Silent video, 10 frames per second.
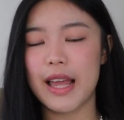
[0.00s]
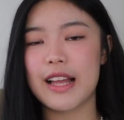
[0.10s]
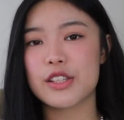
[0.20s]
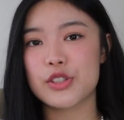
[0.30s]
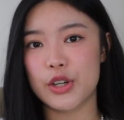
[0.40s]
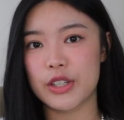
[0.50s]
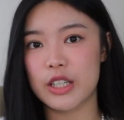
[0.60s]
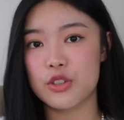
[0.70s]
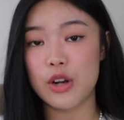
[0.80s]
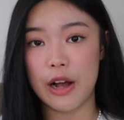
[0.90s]
and
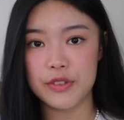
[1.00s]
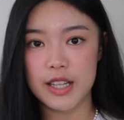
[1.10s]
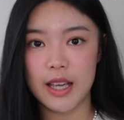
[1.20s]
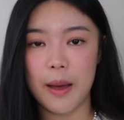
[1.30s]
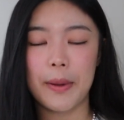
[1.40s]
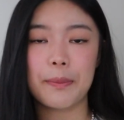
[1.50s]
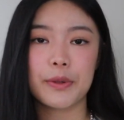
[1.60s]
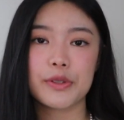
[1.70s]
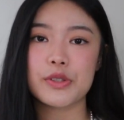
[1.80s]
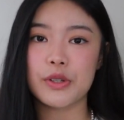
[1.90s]
started drafting my
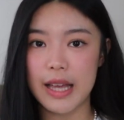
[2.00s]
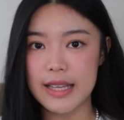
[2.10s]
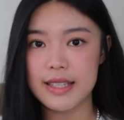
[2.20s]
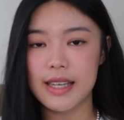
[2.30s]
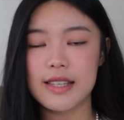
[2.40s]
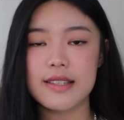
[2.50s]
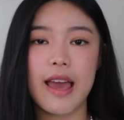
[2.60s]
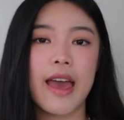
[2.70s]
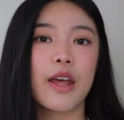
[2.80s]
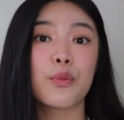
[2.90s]
personal essays
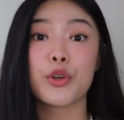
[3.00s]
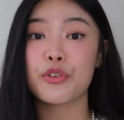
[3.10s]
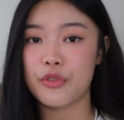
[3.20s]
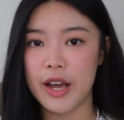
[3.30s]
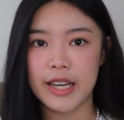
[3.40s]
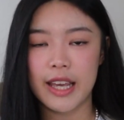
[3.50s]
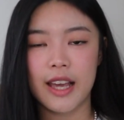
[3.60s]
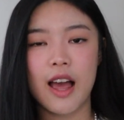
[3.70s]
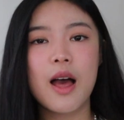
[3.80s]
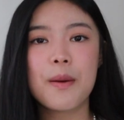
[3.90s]
and
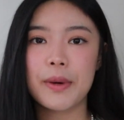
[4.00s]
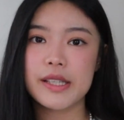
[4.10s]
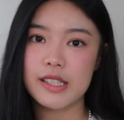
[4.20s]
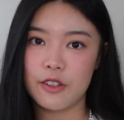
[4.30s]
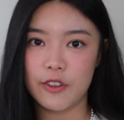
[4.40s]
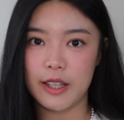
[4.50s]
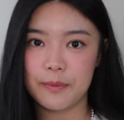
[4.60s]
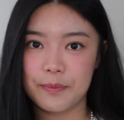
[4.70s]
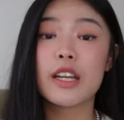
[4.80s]
refining my CV.